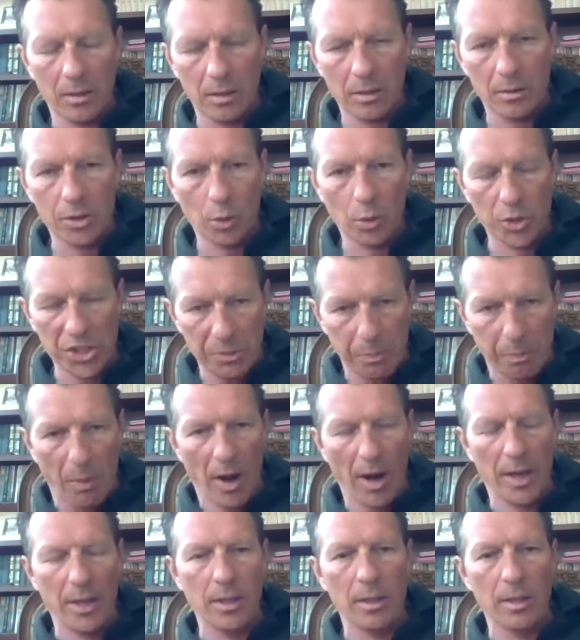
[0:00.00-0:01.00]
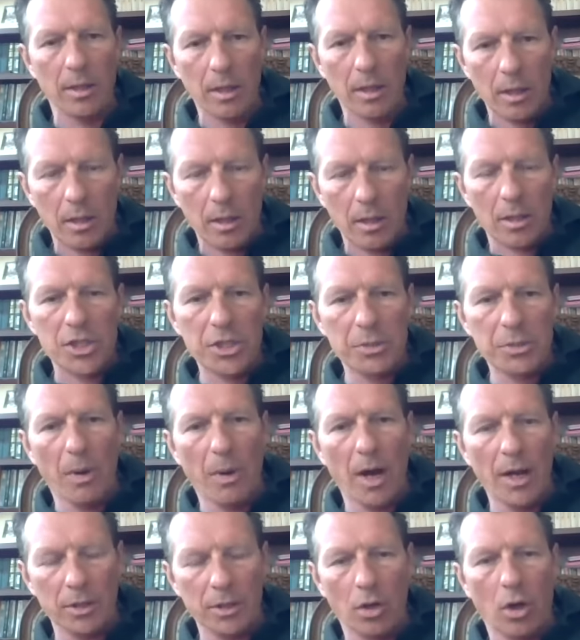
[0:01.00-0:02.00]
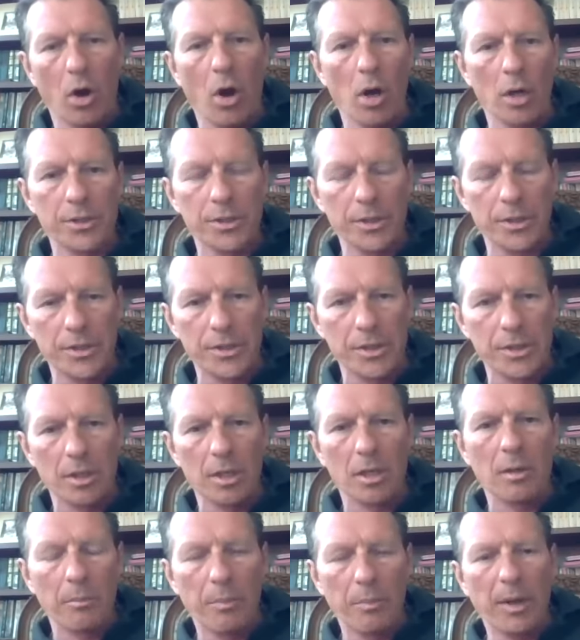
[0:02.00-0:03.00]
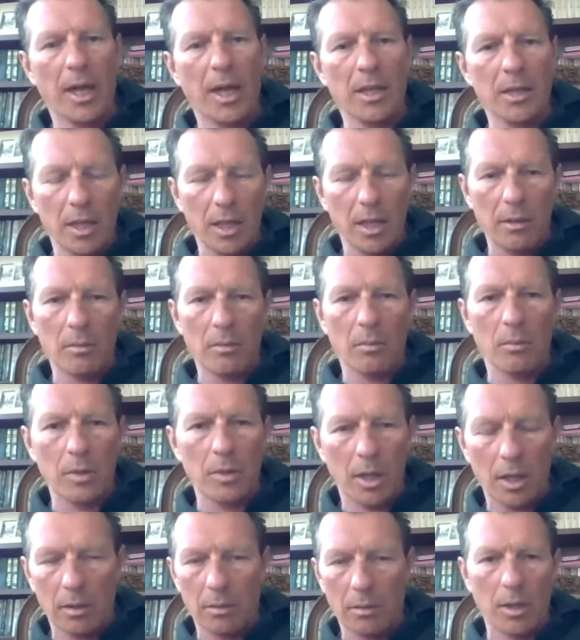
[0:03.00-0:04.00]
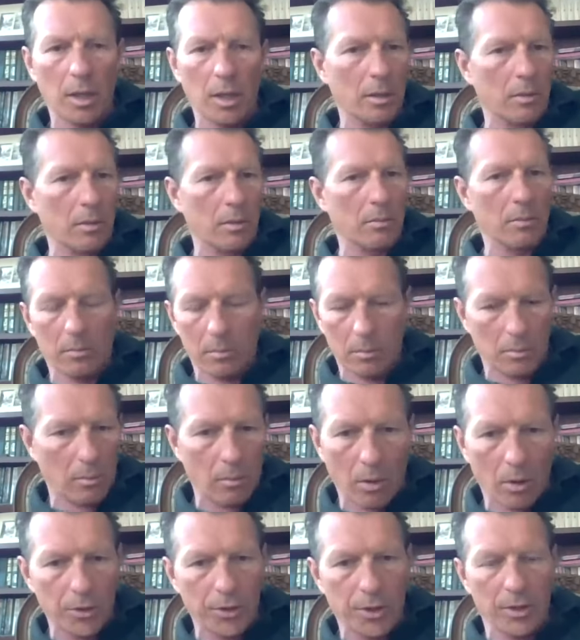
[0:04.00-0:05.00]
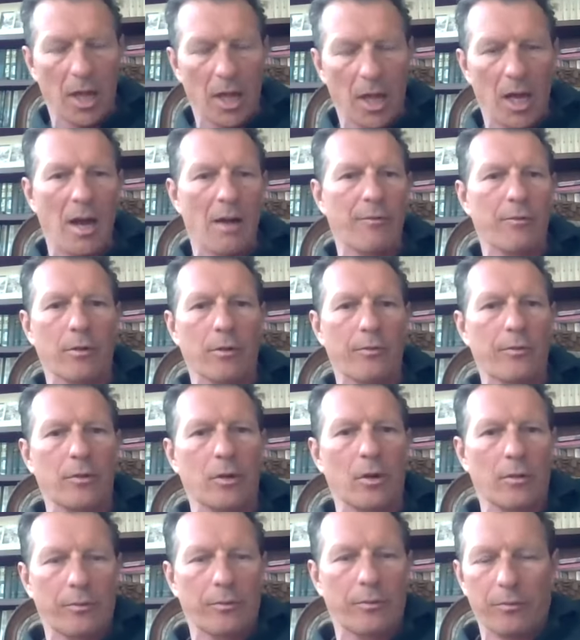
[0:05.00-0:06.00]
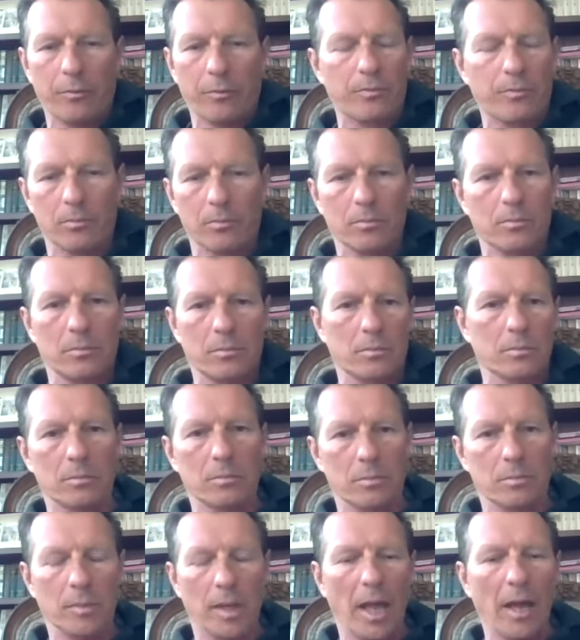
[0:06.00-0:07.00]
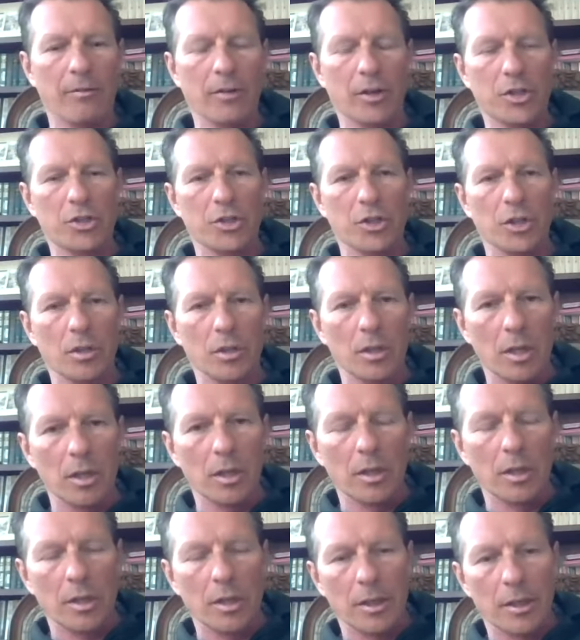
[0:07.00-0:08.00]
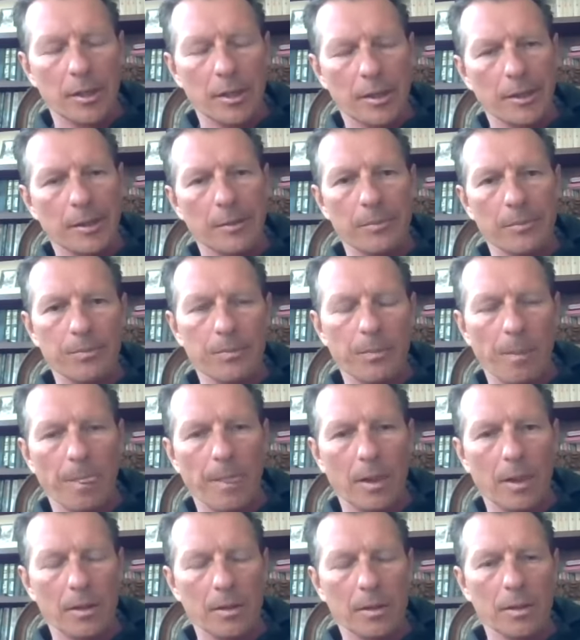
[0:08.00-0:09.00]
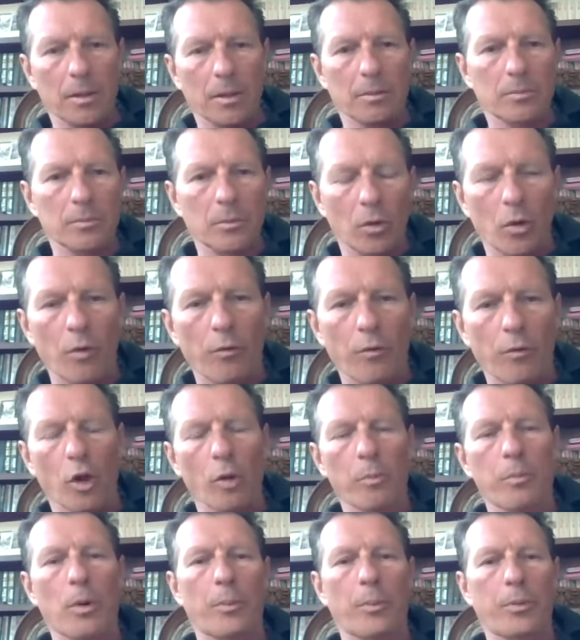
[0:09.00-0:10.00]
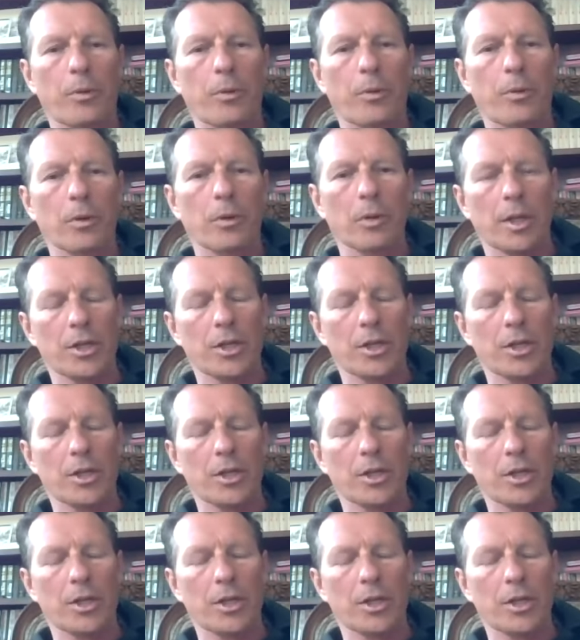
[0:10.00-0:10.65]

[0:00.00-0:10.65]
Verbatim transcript: So spine spine causes pain in in in more than half of of average um, mm-hmm. uh, overall population.